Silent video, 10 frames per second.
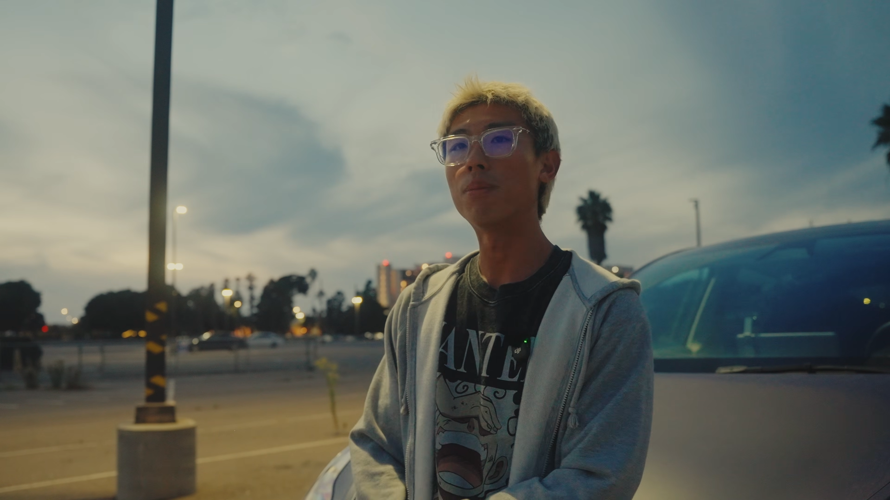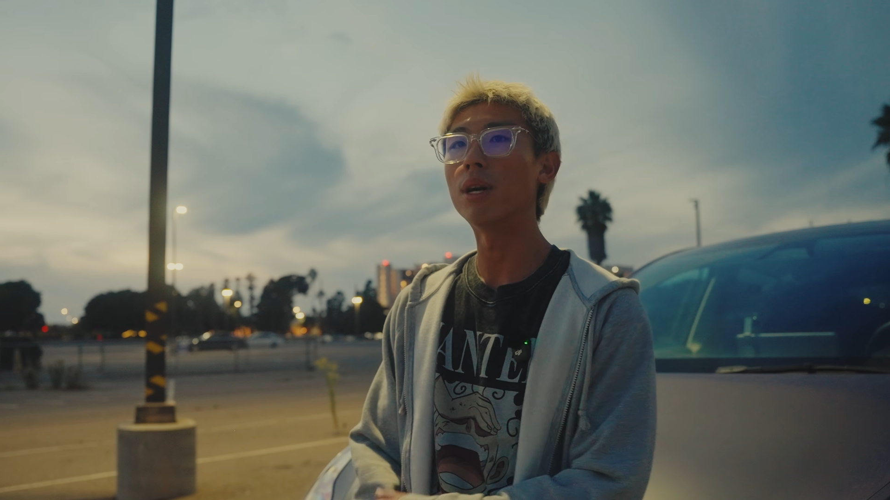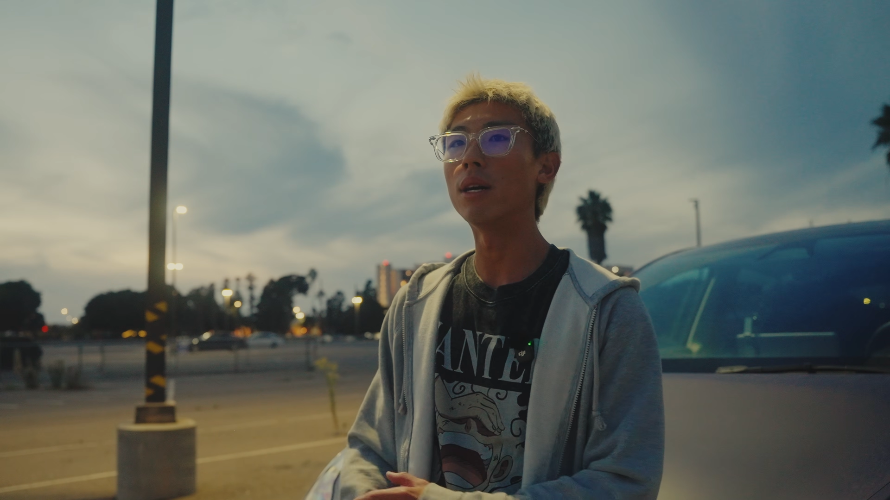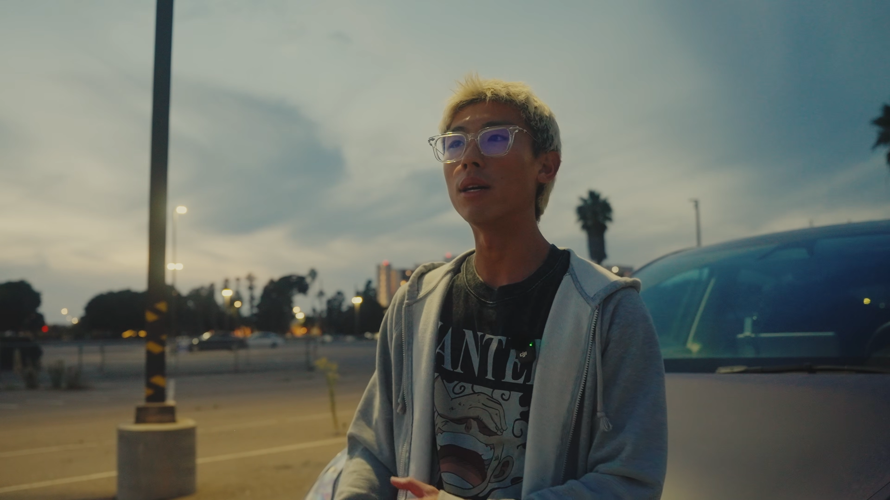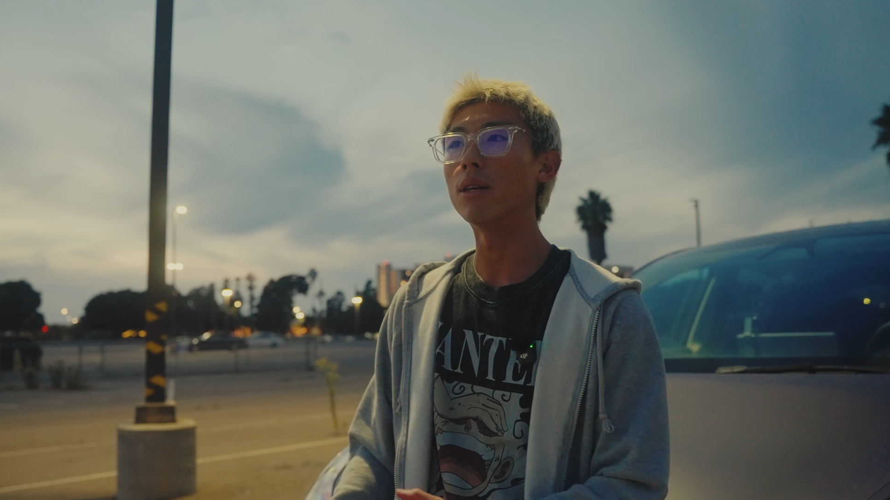
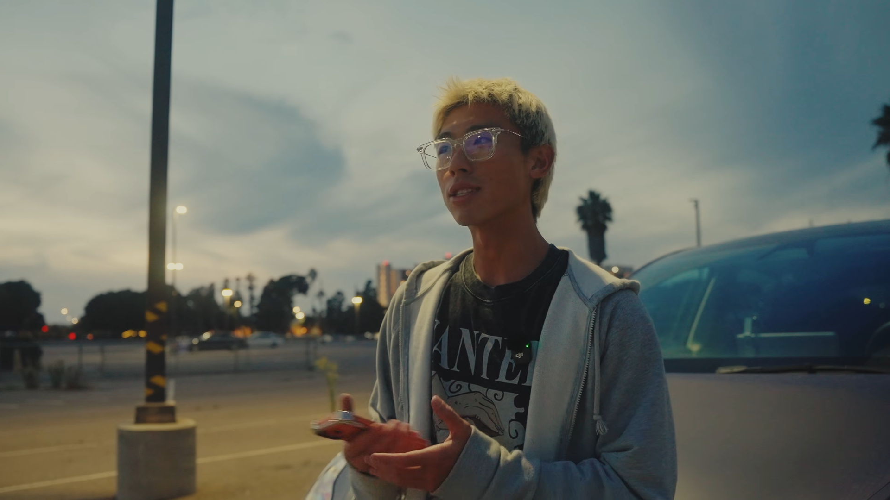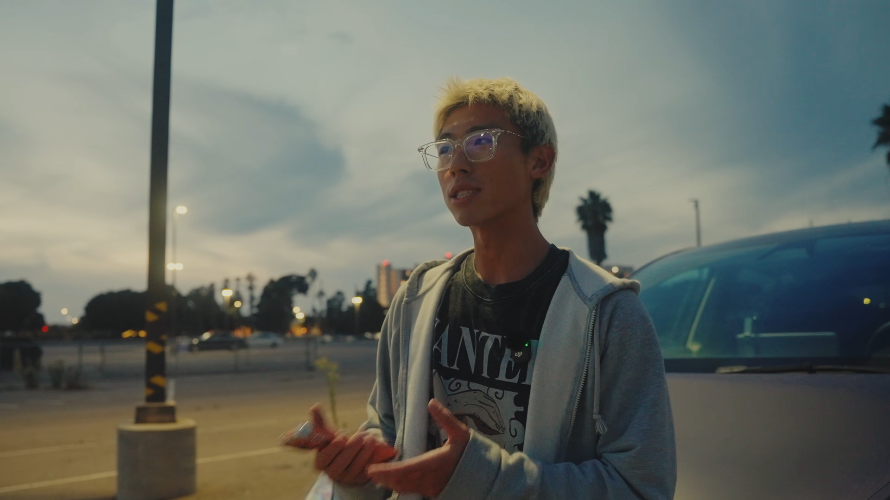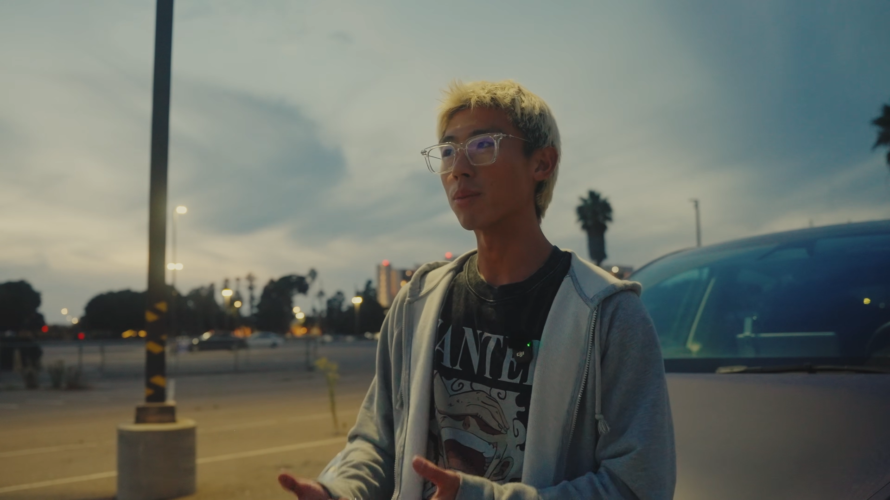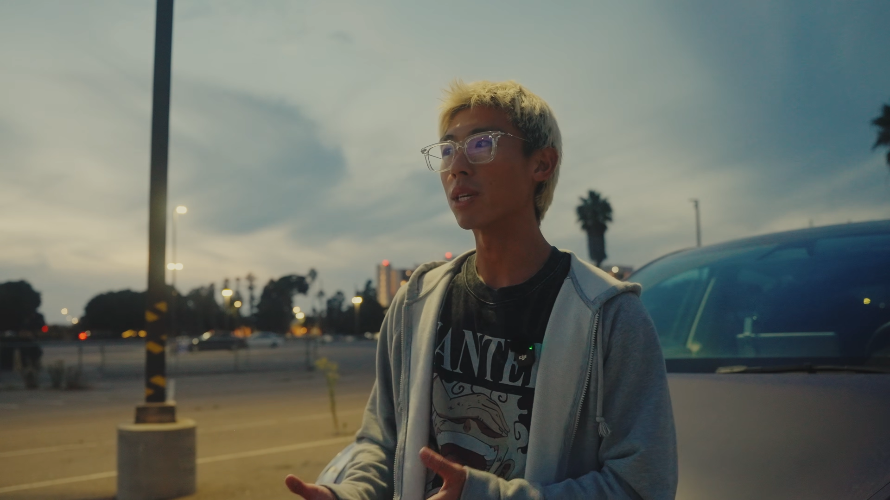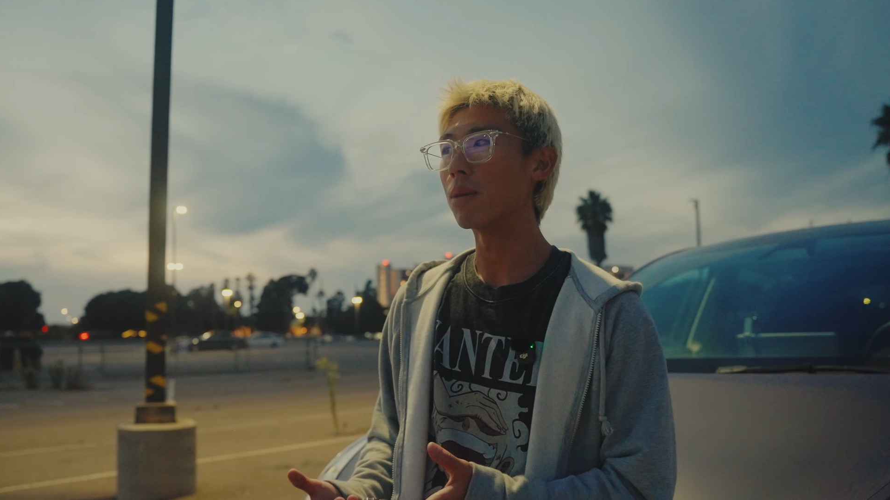but there's
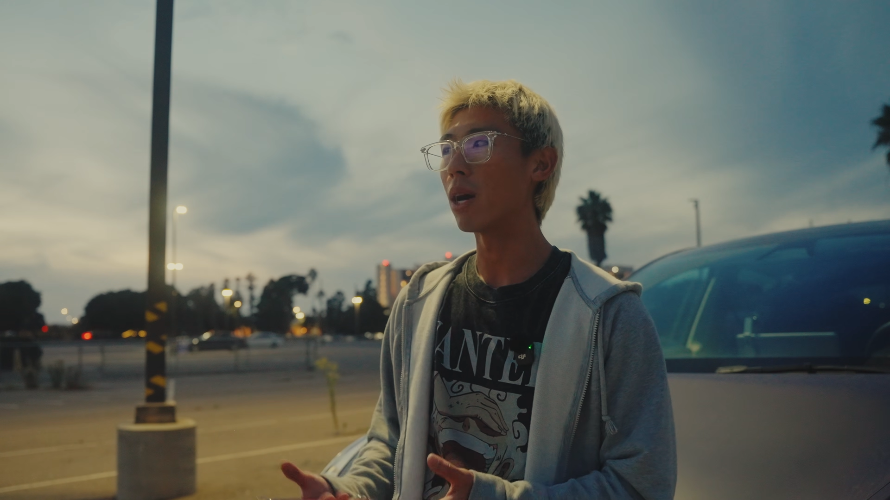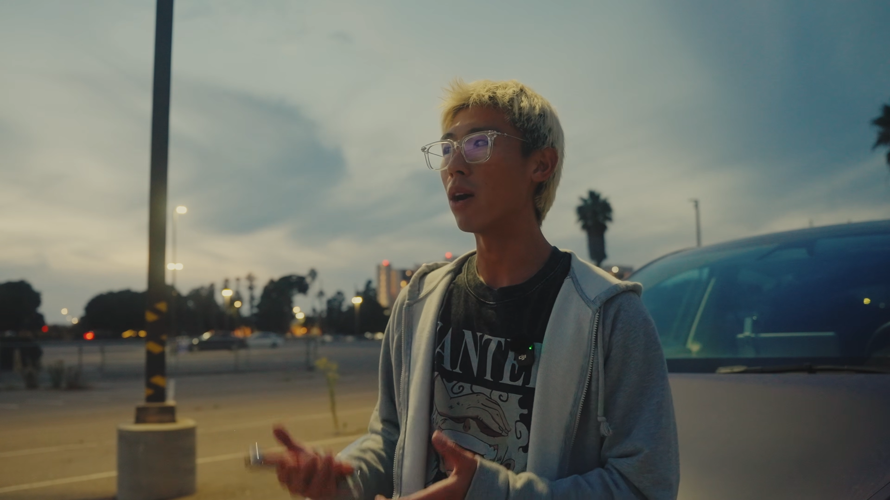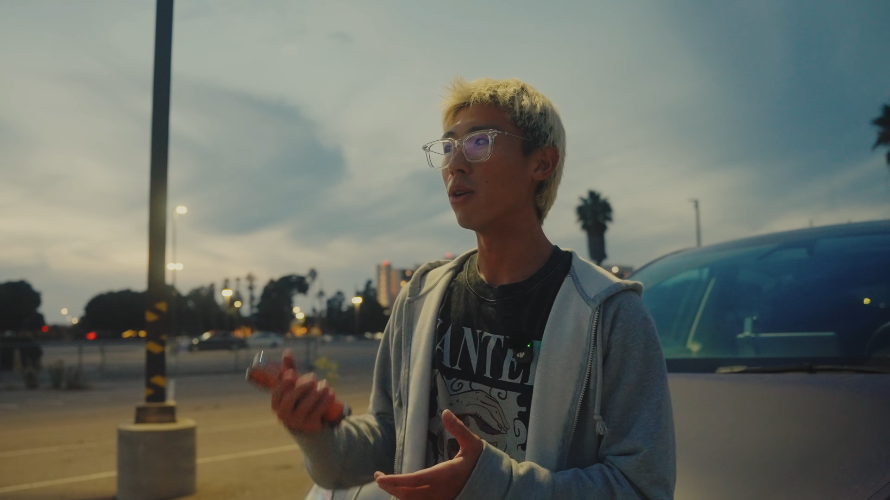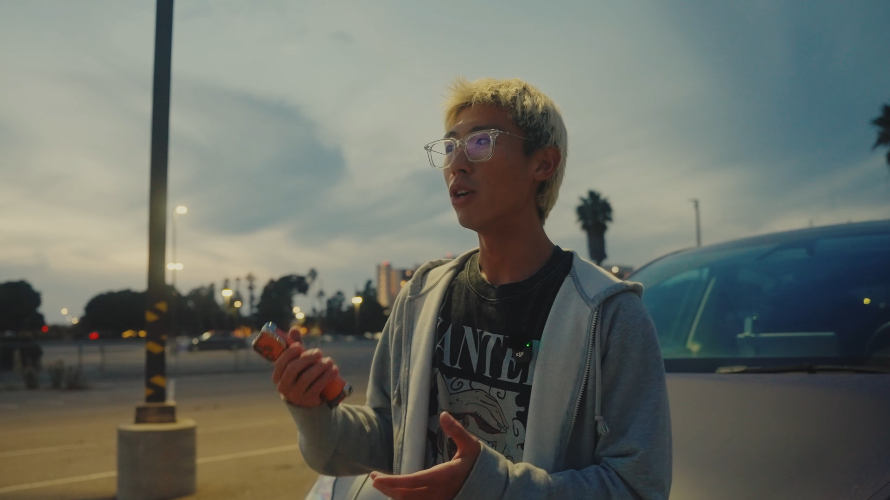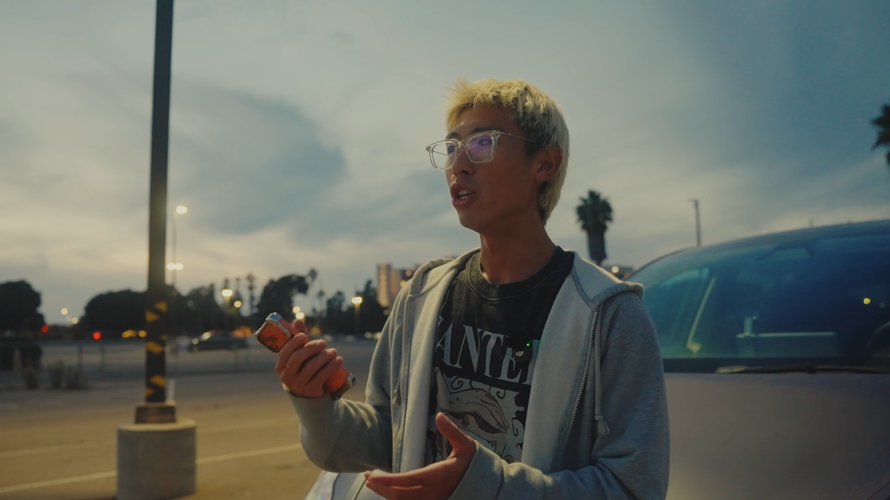something
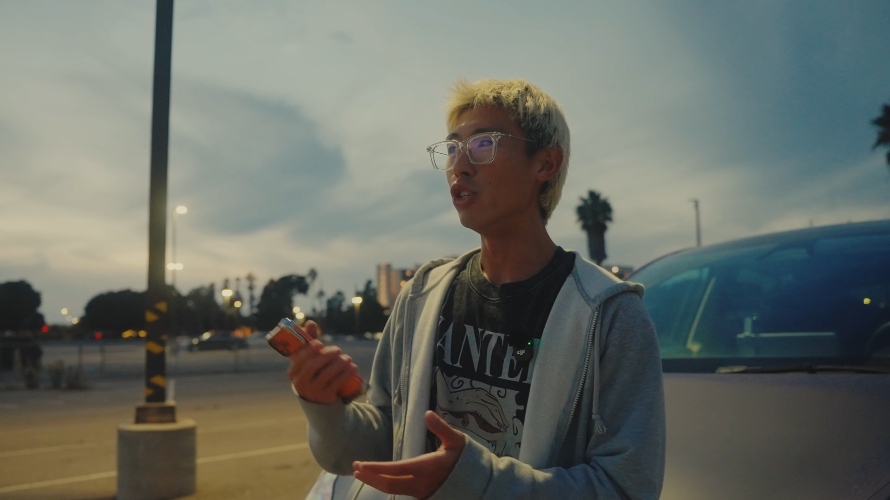about,